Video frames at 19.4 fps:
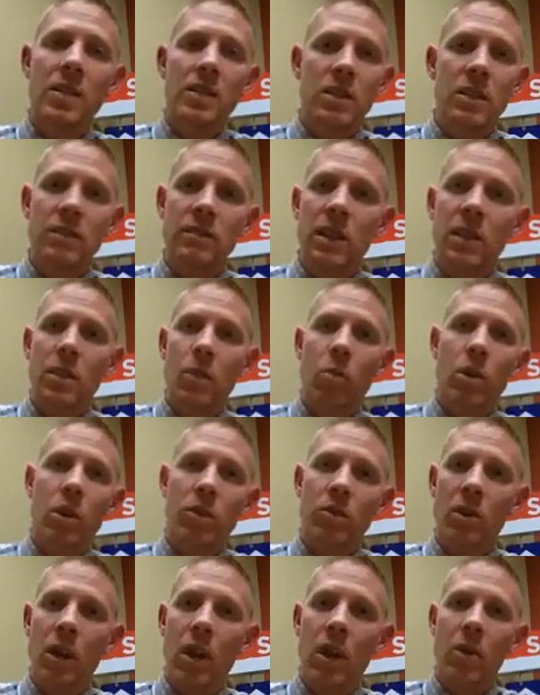Just let the
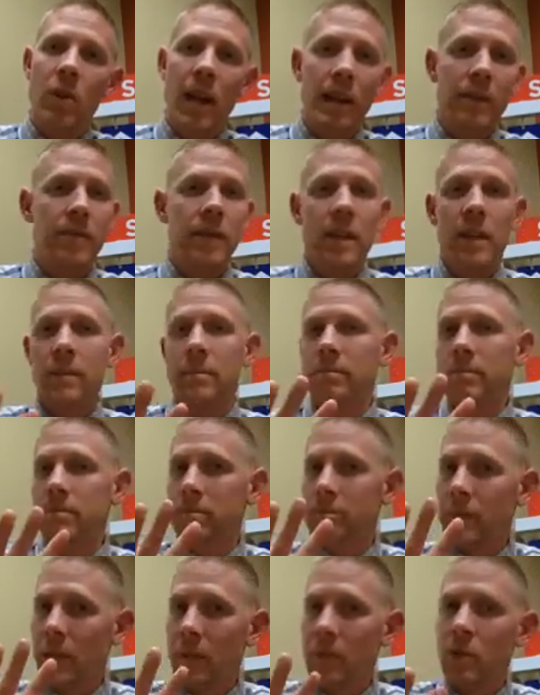world know, hey, look,
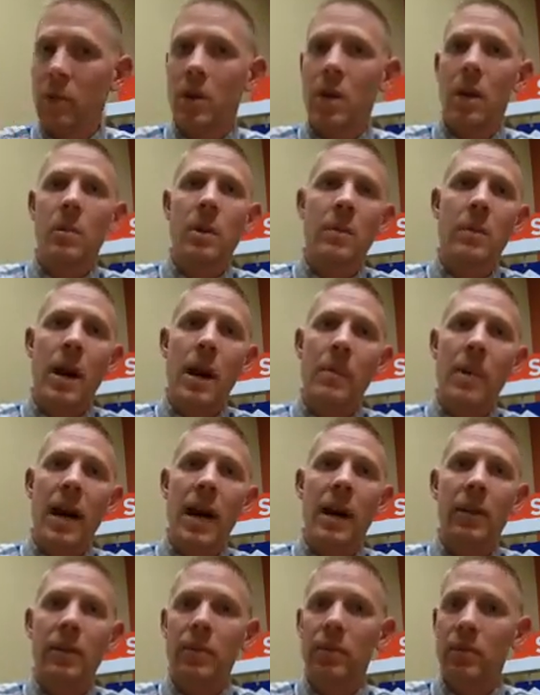if you're coming to buy my
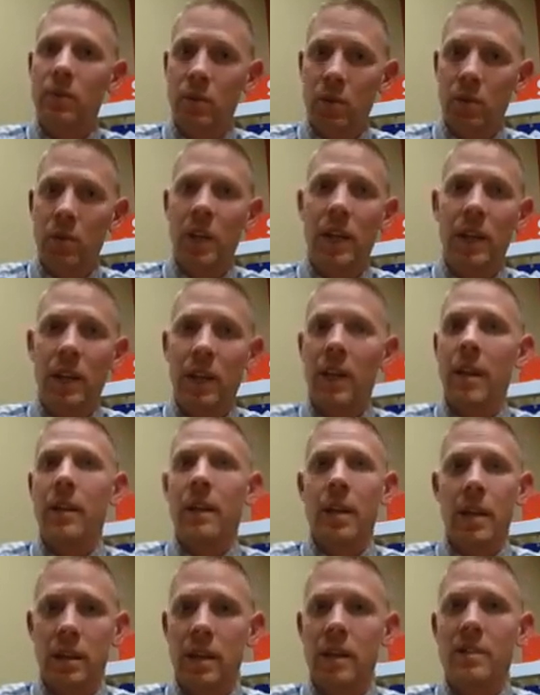house, you're getting it in
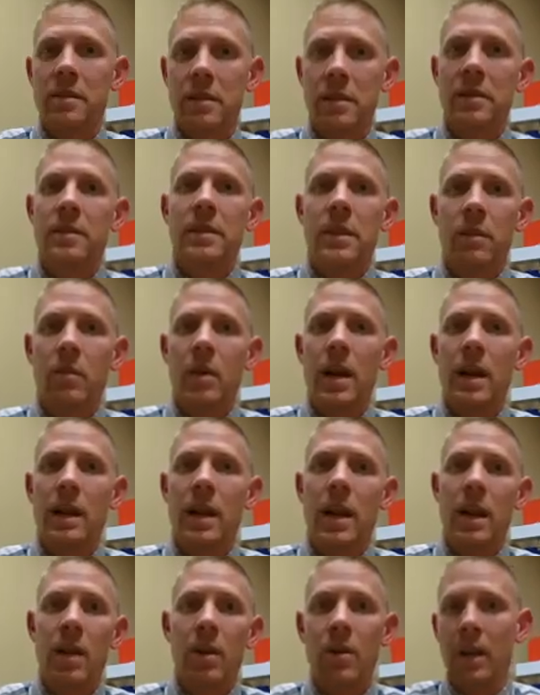the condition it's in right
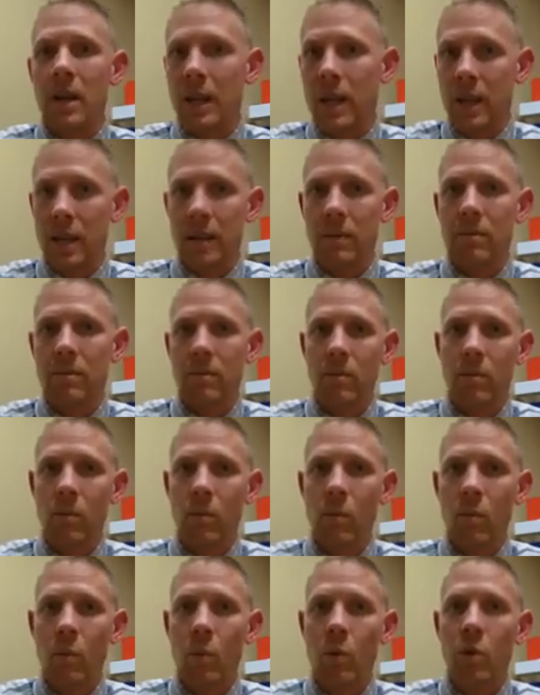now, and
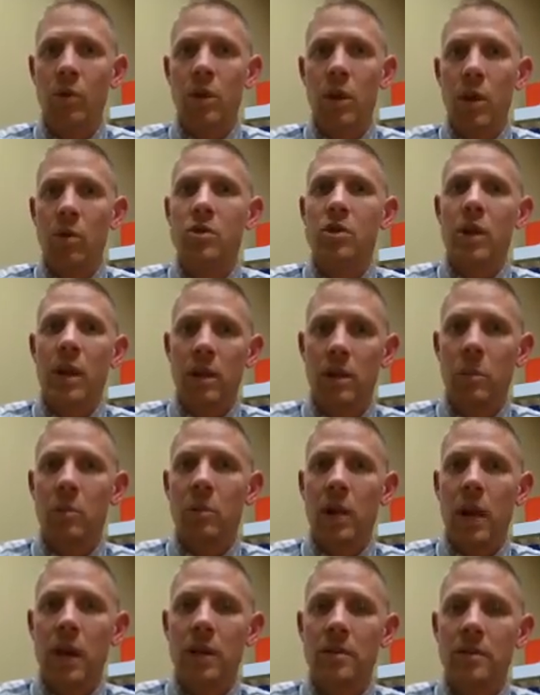we'll negotiate the
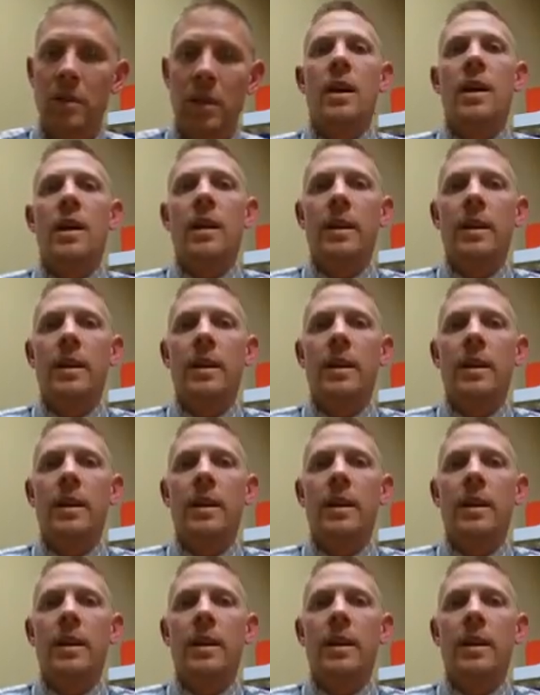price.